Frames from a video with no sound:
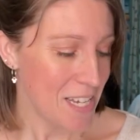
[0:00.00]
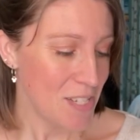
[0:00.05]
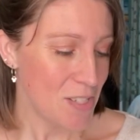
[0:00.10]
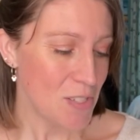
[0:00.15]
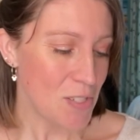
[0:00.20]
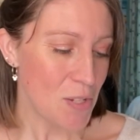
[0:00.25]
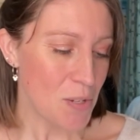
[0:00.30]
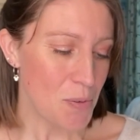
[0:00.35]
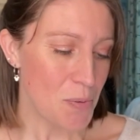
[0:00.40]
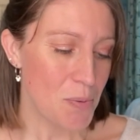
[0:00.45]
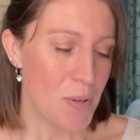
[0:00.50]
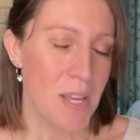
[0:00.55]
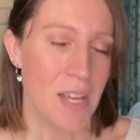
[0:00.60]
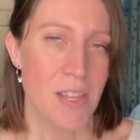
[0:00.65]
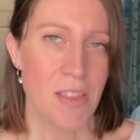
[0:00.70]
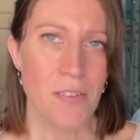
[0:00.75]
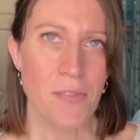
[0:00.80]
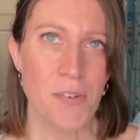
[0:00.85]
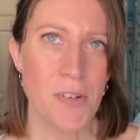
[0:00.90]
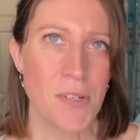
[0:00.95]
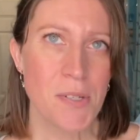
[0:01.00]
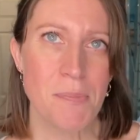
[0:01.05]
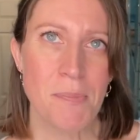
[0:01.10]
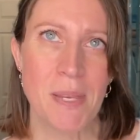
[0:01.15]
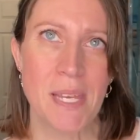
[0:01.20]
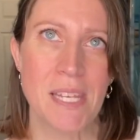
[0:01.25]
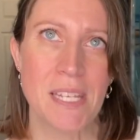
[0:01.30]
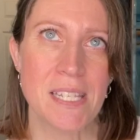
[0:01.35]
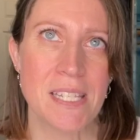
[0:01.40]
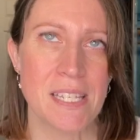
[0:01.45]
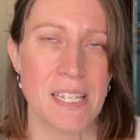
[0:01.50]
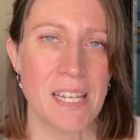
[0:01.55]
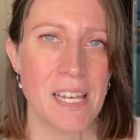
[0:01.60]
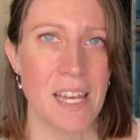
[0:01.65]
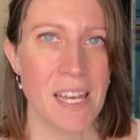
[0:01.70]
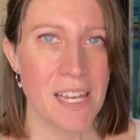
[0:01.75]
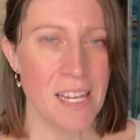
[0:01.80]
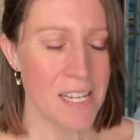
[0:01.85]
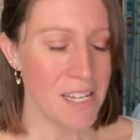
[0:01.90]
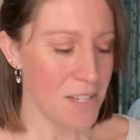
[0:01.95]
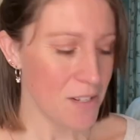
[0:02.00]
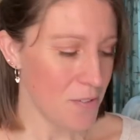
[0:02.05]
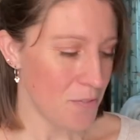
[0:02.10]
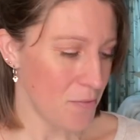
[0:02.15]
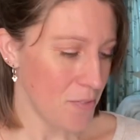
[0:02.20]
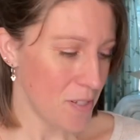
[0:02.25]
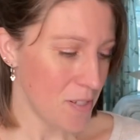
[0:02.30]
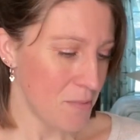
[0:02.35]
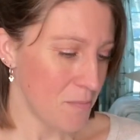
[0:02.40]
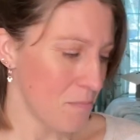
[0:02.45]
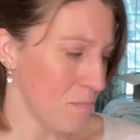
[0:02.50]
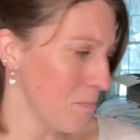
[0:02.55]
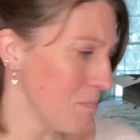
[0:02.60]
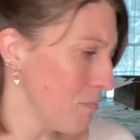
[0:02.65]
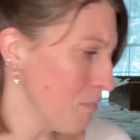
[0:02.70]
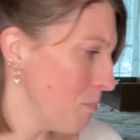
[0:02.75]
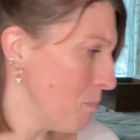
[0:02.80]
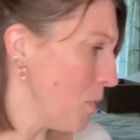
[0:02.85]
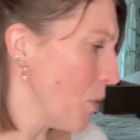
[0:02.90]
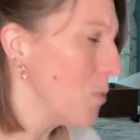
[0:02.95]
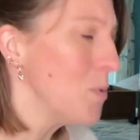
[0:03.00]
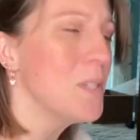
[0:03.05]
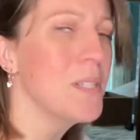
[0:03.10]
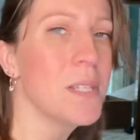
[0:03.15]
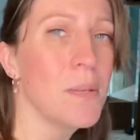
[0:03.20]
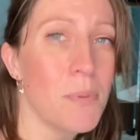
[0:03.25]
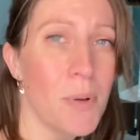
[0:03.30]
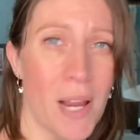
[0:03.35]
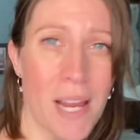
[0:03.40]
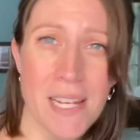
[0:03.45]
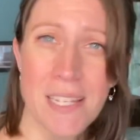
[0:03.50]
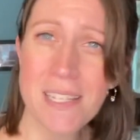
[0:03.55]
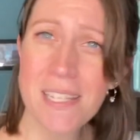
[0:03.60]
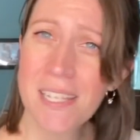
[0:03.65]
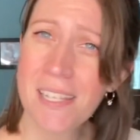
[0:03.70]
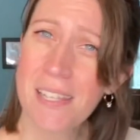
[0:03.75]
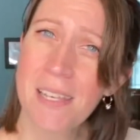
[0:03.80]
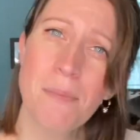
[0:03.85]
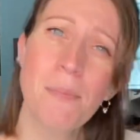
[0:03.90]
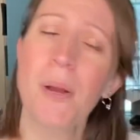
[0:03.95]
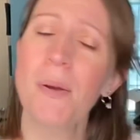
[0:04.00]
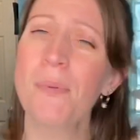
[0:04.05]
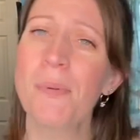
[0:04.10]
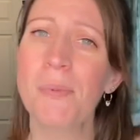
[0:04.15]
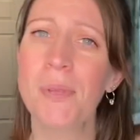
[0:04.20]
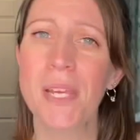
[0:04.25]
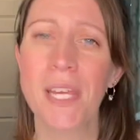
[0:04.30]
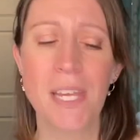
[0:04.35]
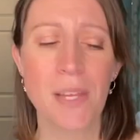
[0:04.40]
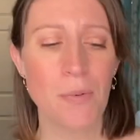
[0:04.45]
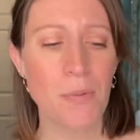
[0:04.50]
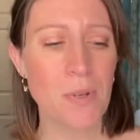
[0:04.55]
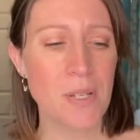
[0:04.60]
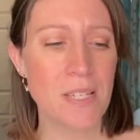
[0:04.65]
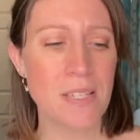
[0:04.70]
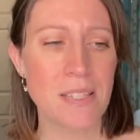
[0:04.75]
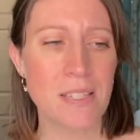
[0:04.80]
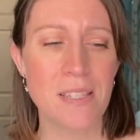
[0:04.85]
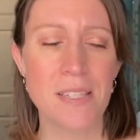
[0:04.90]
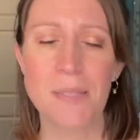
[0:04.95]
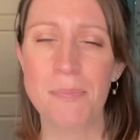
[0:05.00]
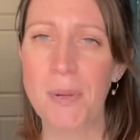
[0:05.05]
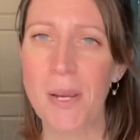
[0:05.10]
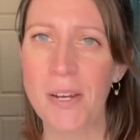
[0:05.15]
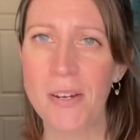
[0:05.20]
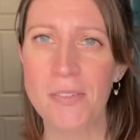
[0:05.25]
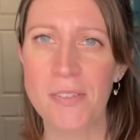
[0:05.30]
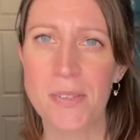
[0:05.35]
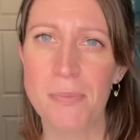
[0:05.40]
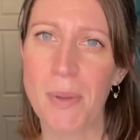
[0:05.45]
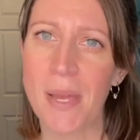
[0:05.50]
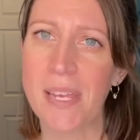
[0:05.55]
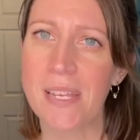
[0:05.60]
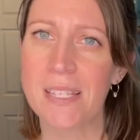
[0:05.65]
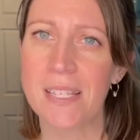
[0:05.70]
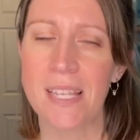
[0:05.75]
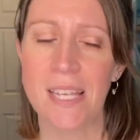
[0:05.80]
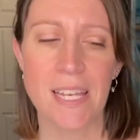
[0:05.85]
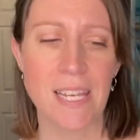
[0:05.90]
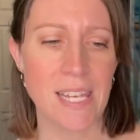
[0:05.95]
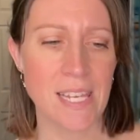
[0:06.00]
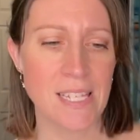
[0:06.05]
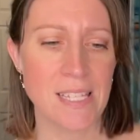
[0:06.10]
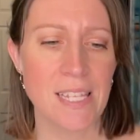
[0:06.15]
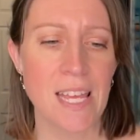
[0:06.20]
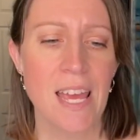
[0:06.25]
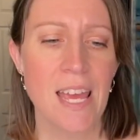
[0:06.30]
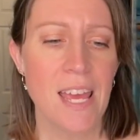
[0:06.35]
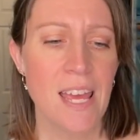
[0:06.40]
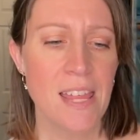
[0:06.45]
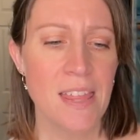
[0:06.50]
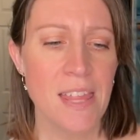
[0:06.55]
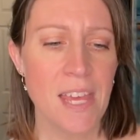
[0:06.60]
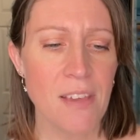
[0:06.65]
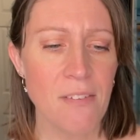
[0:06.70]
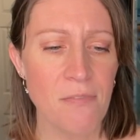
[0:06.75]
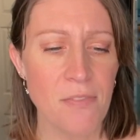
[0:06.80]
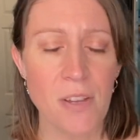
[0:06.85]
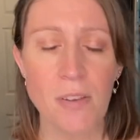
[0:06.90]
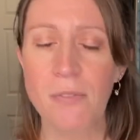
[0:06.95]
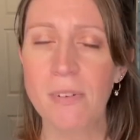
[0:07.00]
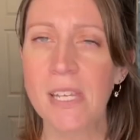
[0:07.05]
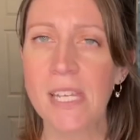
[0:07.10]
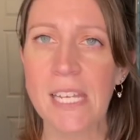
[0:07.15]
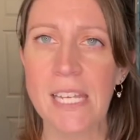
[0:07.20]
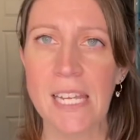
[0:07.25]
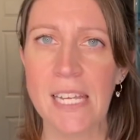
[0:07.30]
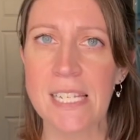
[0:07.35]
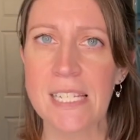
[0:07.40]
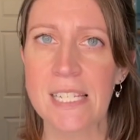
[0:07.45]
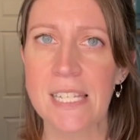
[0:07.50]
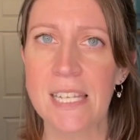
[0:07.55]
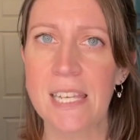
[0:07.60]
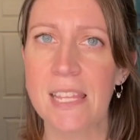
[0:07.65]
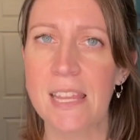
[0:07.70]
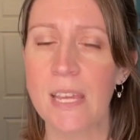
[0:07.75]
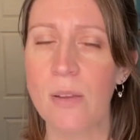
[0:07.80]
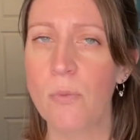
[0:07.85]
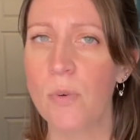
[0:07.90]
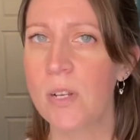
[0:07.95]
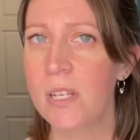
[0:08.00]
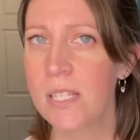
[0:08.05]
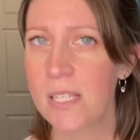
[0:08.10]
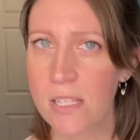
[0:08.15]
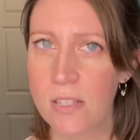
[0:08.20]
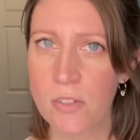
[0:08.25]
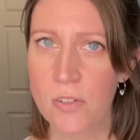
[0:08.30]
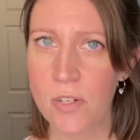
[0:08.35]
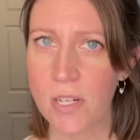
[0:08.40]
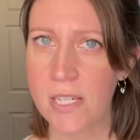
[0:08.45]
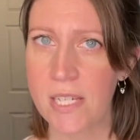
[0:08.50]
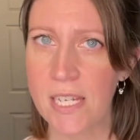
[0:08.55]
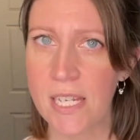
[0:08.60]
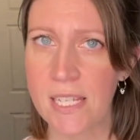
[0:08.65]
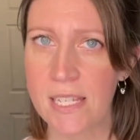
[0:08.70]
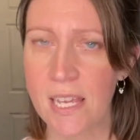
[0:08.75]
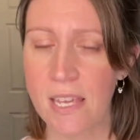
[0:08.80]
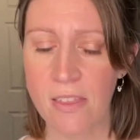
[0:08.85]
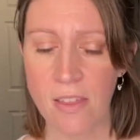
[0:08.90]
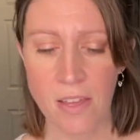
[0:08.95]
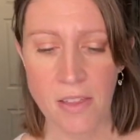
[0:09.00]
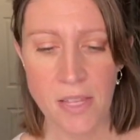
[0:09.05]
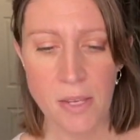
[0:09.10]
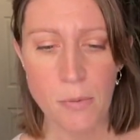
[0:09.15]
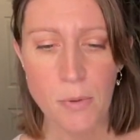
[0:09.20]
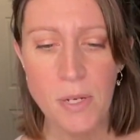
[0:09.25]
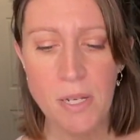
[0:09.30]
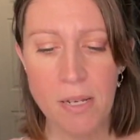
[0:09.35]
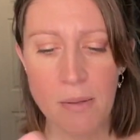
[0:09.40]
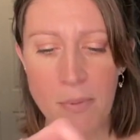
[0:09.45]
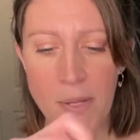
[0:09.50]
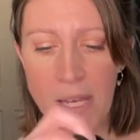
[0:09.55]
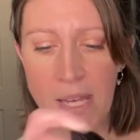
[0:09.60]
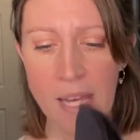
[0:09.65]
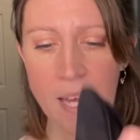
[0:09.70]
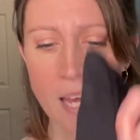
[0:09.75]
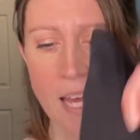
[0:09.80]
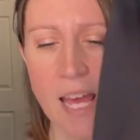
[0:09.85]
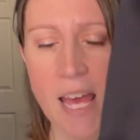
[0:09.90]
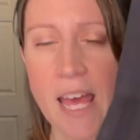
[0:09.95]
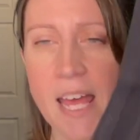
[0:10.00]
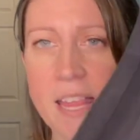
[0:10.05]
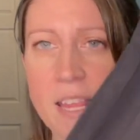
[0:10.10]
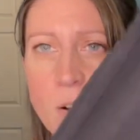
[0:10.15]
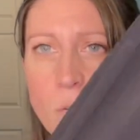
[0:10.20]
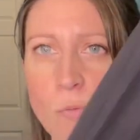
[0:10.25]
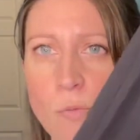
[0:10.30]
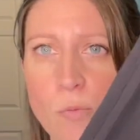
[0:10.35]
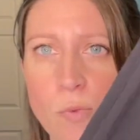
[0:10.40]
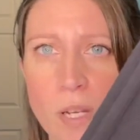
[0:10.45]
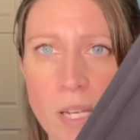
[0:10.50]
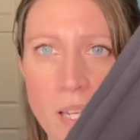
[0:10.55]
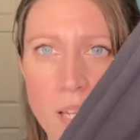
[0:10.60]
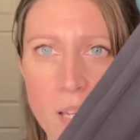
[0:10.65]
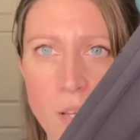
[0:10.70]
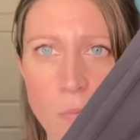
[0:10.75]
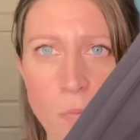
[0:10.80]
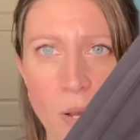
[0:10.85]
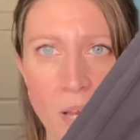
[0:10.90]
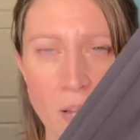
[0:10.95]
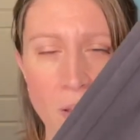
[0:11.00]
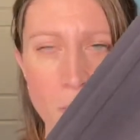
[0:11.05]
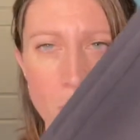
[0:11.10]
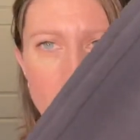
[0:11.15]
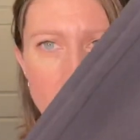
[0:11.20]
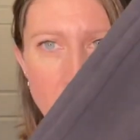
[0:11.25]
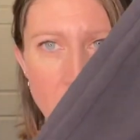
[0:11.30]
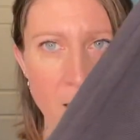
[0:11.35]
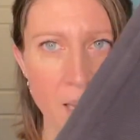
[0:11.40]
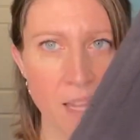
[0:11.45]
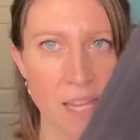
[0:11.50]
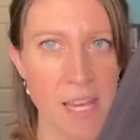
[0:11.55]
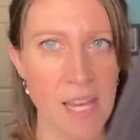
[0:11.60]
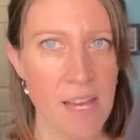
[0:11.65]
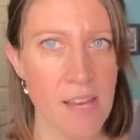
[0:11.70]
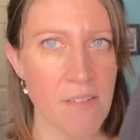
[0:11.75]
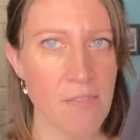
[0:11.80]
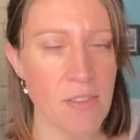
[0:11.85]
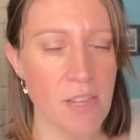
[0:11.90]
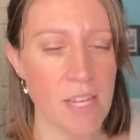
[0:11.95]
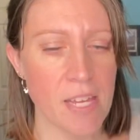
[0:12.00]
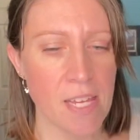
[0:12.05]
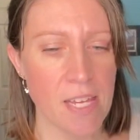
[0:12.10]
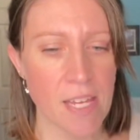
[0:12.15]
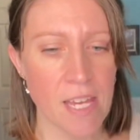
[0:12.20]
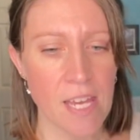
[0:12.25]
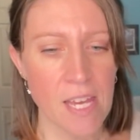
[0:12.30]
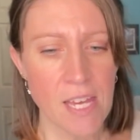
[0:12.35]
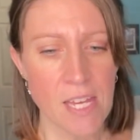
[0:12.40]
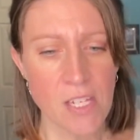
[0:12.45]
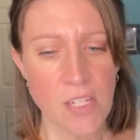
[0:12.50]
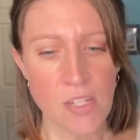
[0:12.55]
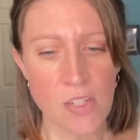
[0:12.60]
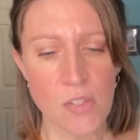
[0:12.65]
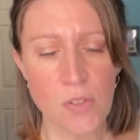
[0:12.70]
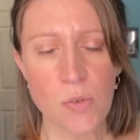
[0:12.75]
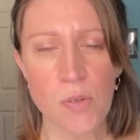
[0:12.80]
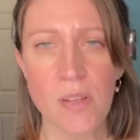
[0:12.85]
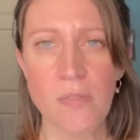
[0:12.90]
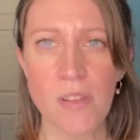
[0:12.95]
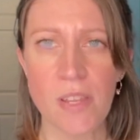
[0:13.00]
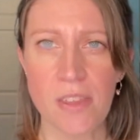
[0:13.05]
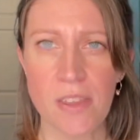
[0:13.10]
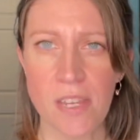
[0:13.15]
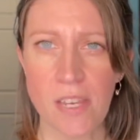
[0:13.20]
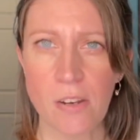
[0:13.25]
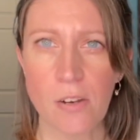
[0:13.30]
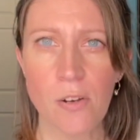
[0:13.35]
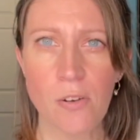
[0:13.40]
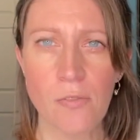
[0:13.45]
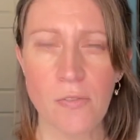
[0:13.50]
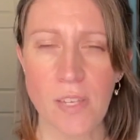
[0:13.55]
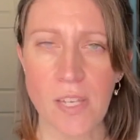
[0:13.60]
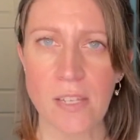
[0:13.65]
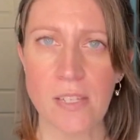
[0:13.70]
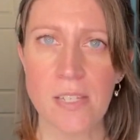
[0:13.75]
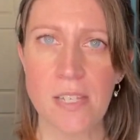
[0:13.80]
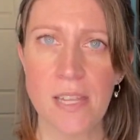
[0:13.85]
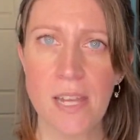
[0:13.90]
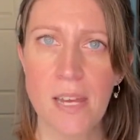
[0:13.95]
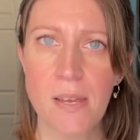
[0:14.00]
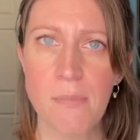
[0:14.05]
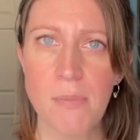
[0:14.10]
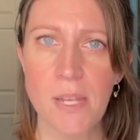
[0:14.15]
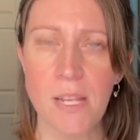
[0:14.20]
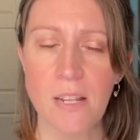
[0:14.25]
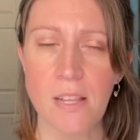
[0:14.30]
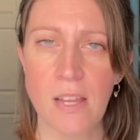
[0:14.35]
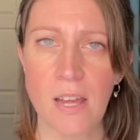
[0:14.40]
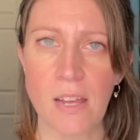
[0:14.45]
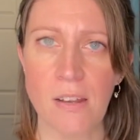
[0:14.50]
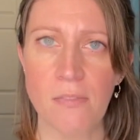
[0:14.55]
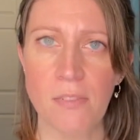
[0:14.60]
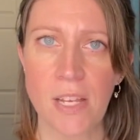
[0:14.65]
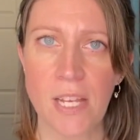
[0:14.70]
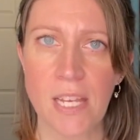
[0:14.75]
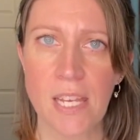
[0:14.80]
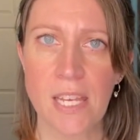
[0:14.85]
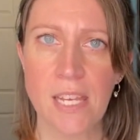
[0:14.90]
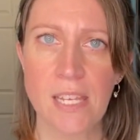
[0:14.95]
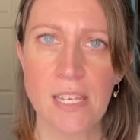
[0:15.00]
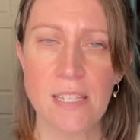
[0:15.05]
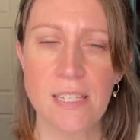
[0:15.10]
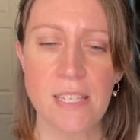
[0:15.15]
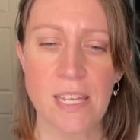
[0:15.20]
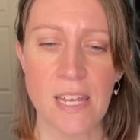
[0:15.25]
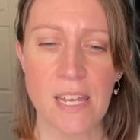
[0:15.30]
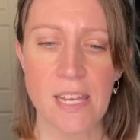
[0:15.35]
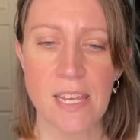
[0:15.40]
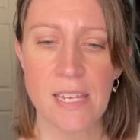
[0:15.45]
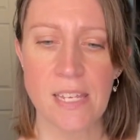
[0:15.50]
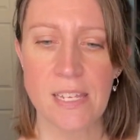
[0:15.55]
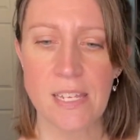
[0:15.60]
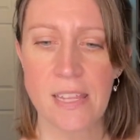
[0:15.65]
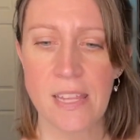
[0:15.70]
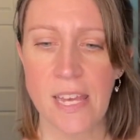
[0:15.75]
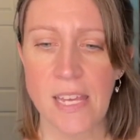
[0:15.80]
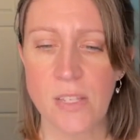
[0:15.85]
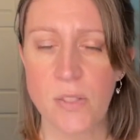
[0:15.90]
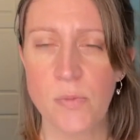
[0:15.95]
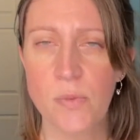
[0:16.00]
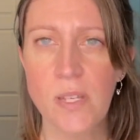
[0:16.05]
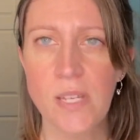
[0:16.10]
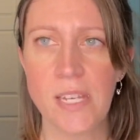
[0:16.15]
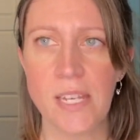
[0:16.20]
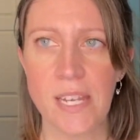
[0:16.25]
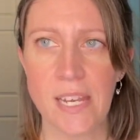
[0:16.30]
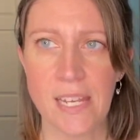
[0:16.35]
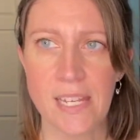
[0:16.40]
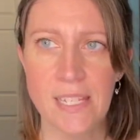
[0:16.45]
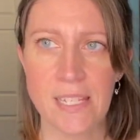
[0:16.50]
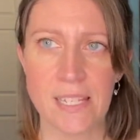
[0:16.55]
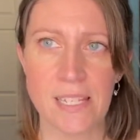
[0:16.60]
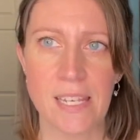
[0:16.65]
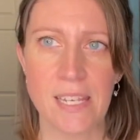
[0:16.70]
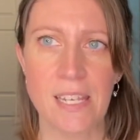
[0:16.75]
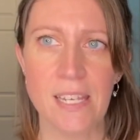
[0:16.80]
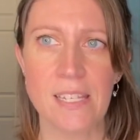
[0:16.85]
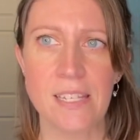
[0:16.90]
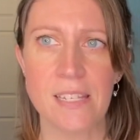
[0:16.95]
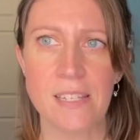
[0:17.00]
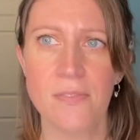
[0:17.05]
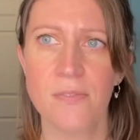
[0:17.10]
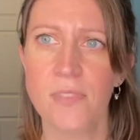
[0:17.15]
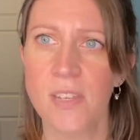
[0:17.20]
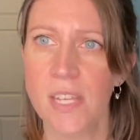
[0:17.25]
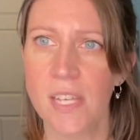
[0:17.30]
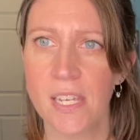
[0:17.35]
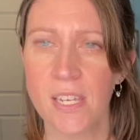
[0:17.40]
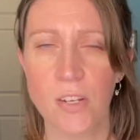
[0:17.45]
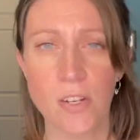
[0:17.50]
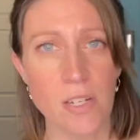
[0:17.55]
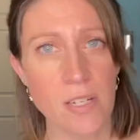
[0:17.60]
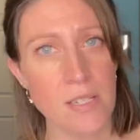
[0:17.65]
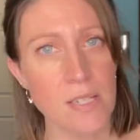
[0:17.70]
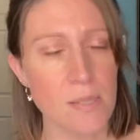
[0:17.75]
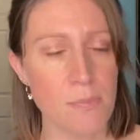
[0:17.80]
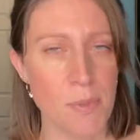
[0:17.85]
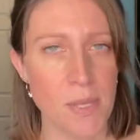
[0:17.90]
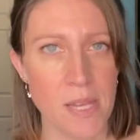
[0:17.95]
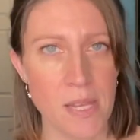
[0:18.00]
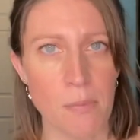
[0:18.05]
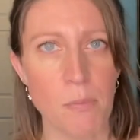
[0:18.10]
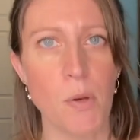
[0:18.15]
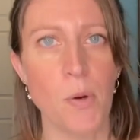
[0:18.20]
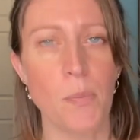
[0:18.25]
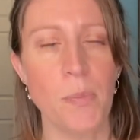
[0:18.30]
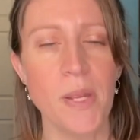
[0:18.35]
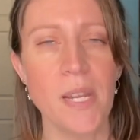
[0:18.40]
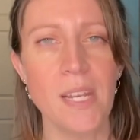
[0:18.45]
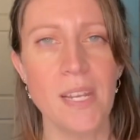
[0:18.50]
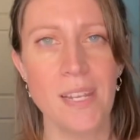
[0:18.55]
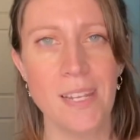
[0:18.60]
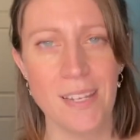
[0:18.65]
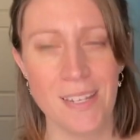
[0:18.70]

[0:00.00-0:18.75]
So the first piece, kind of most surprisingly probably, was this pair of Spanx leggings. They fit really nicely. They weren't as constricting as I thought they were going to be, and they're really well made. They have like just sort of a thicker feel to them than a lot of leggings, and that's really nice. Like it doesn't feel like you're going to split them open,